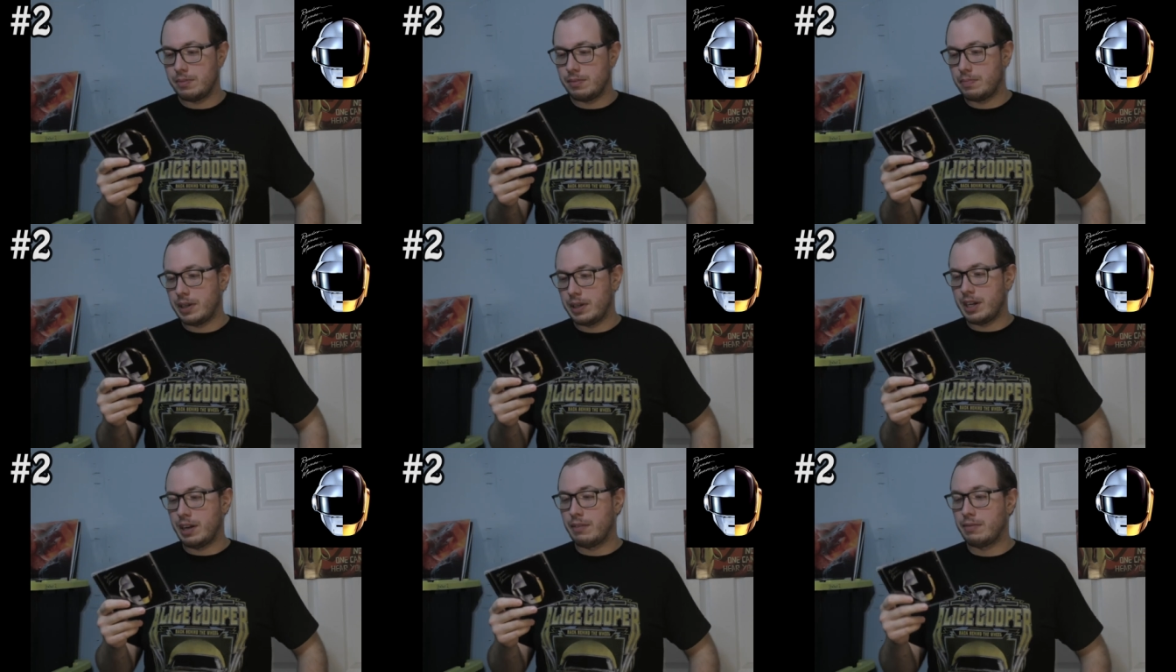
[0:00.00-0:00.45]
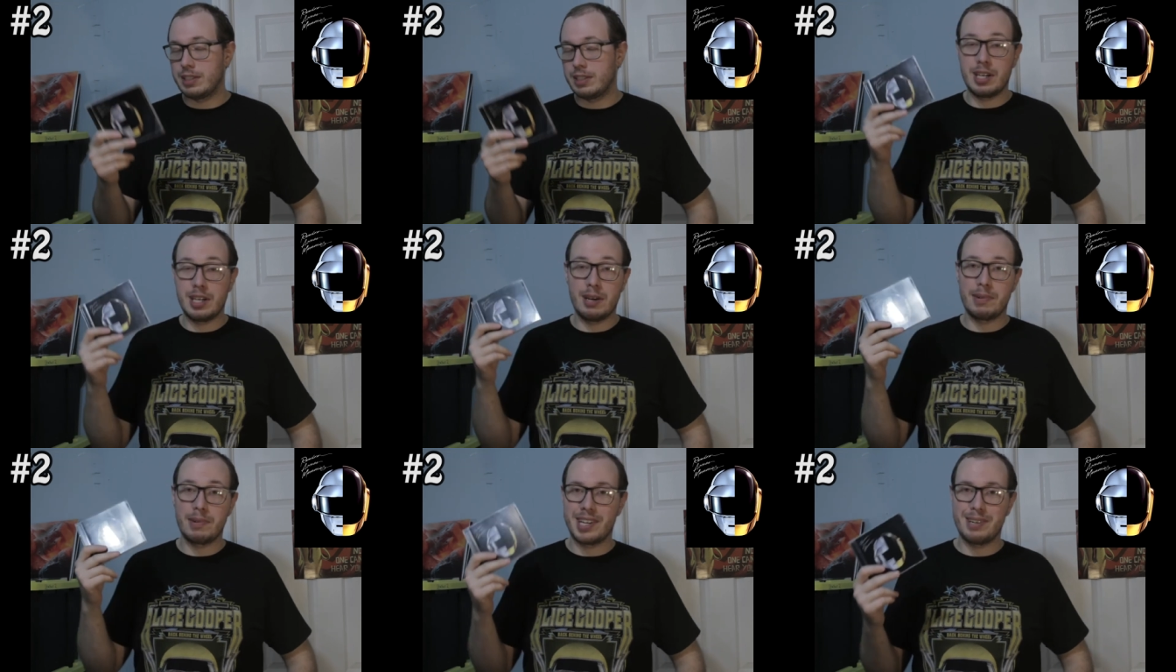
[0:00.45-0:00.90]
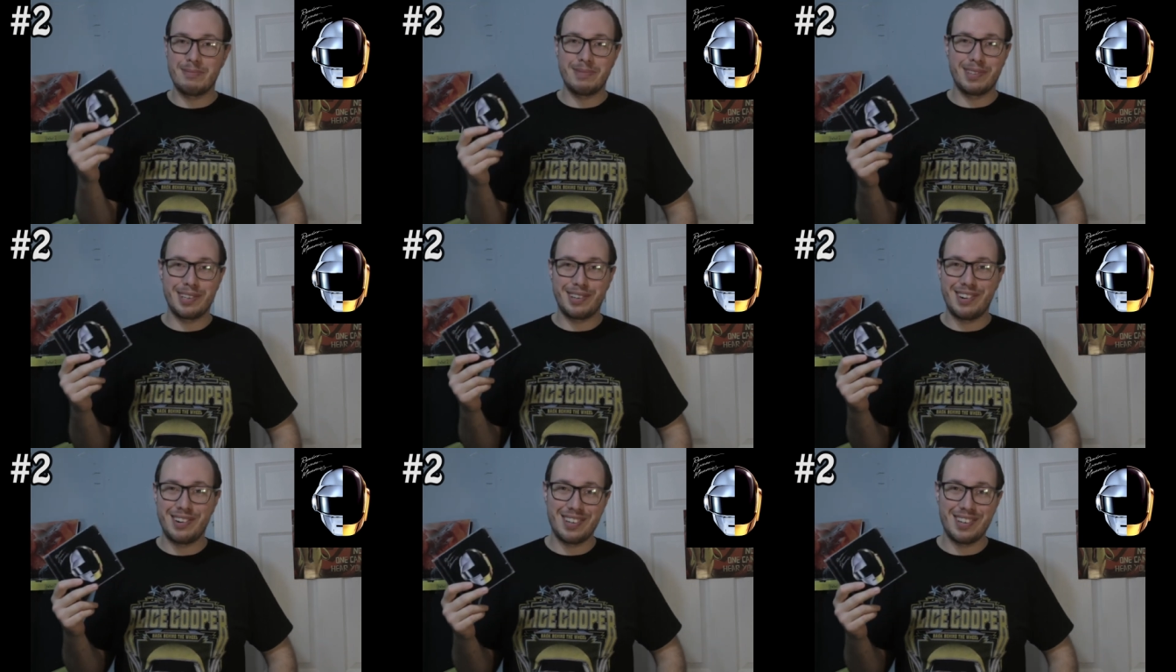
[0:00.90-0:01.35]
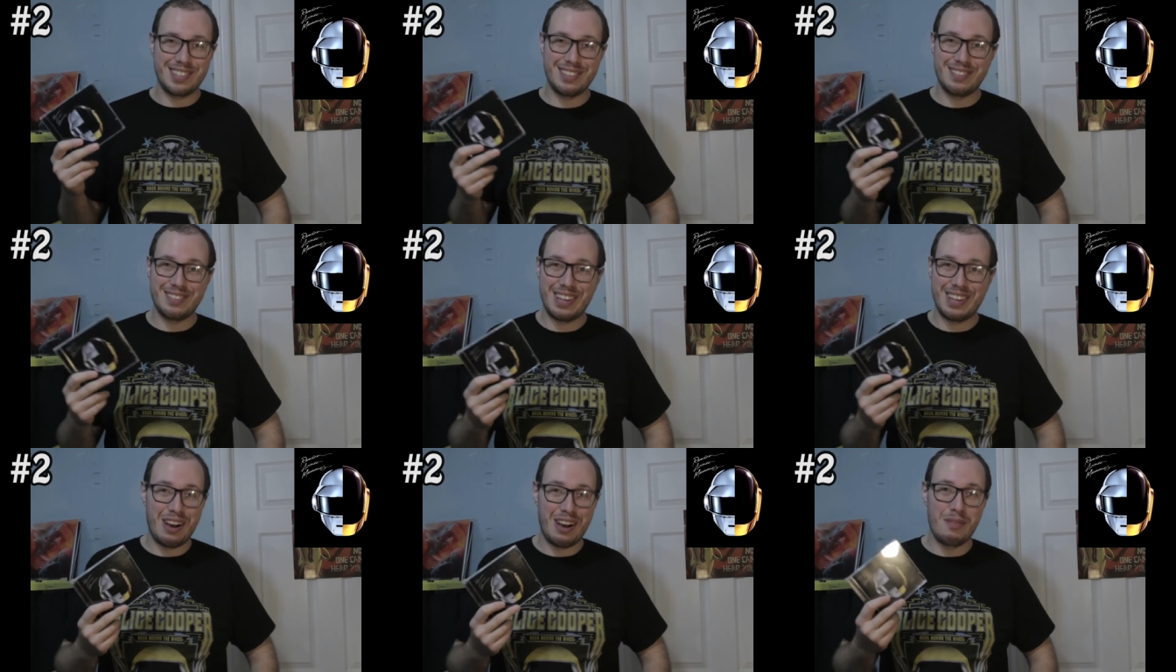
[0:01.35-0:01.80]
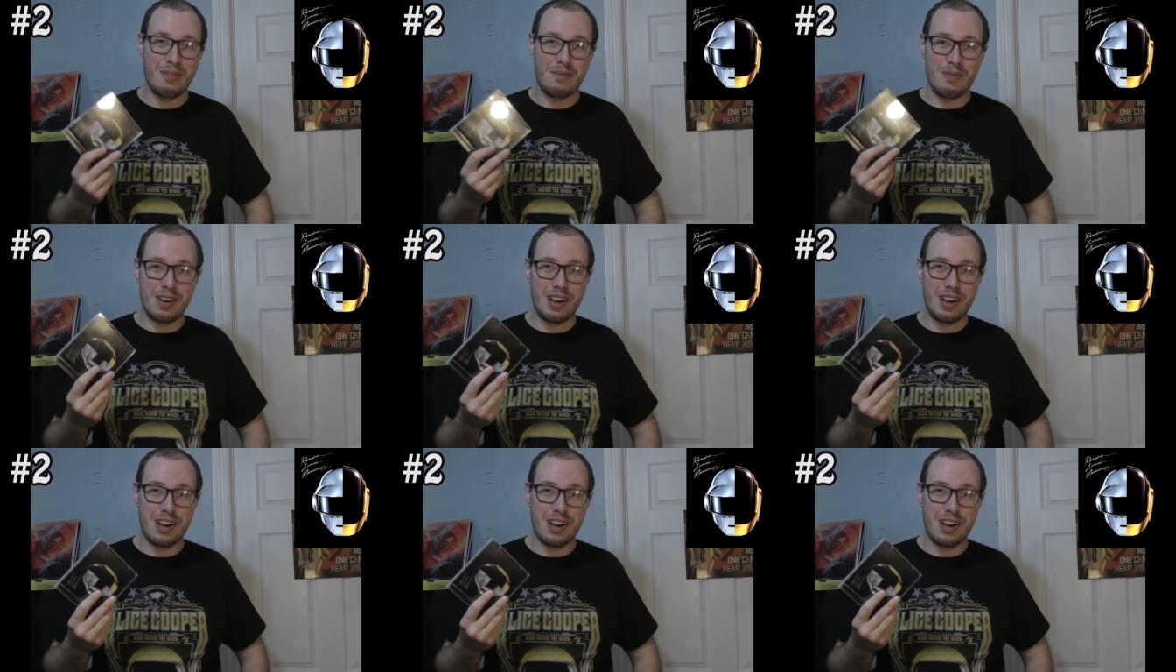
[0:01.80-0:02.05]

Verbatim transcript: but every time it comes across in the al-